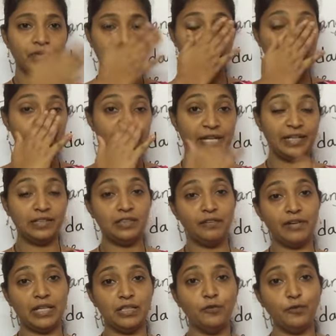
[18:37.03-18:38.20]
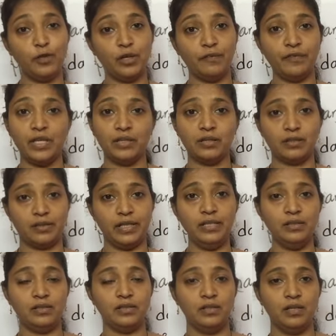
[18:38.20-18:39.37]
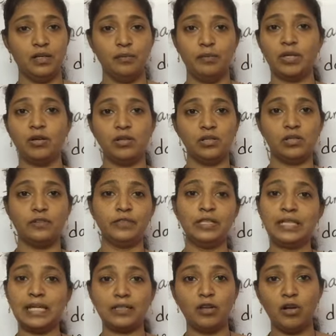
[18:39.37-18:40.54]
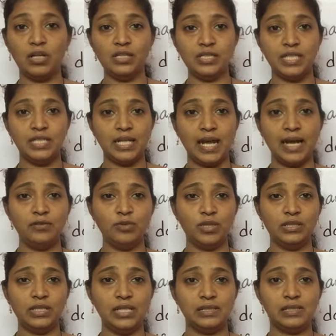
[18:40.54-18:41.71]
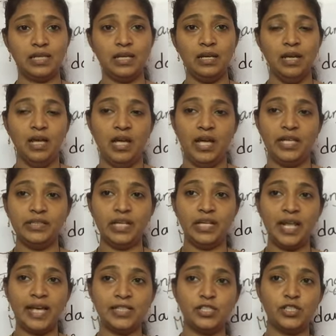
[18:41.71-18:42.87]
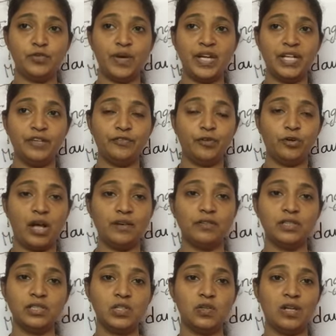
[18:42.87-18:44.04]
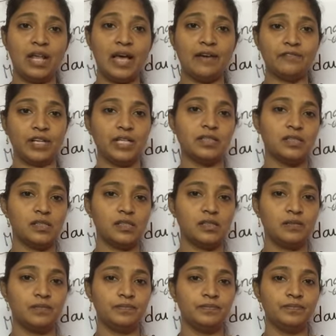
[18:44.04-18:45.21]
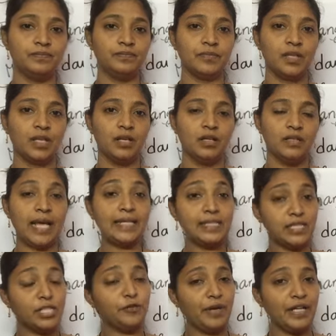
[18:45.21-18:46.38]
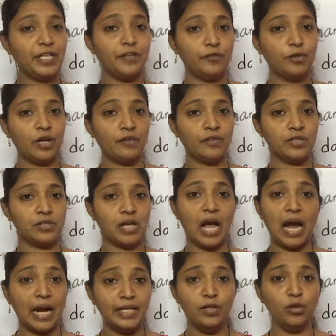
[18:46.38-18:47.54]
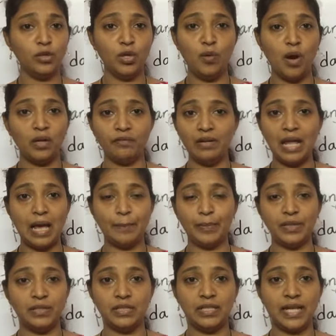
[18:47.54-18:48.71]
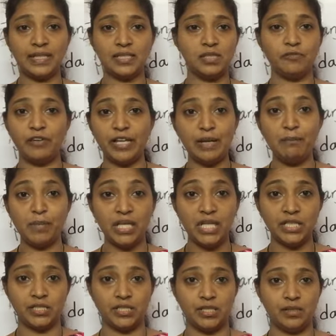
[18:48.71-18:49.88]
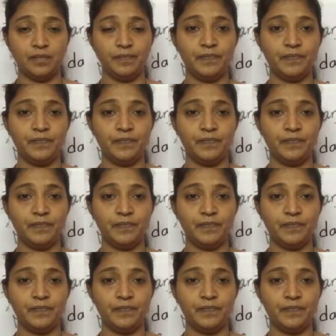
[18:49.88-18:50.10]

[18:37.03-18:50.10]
They'll predict the weather for a week, right? Because of the technology in hand, what they'll say, in the next 24 hours you will have rains. Next 24 hours, I don't know what will happen in the next very minute.